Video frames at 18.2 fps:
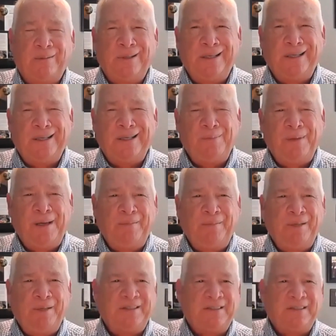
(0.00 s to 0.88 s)
well,
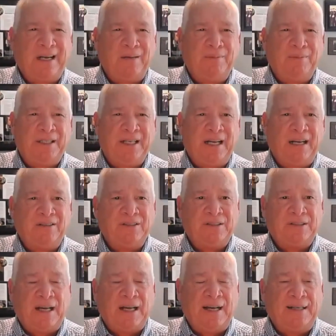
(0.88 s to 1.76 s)
maybe it's time to
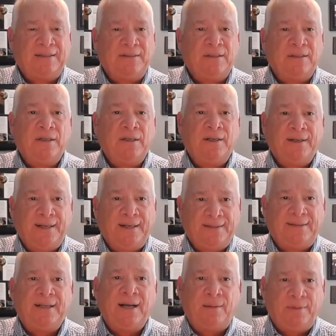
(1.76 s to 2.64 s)
downsize,
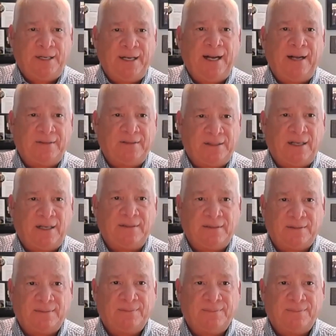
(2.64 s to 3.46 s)
it's time to downsize.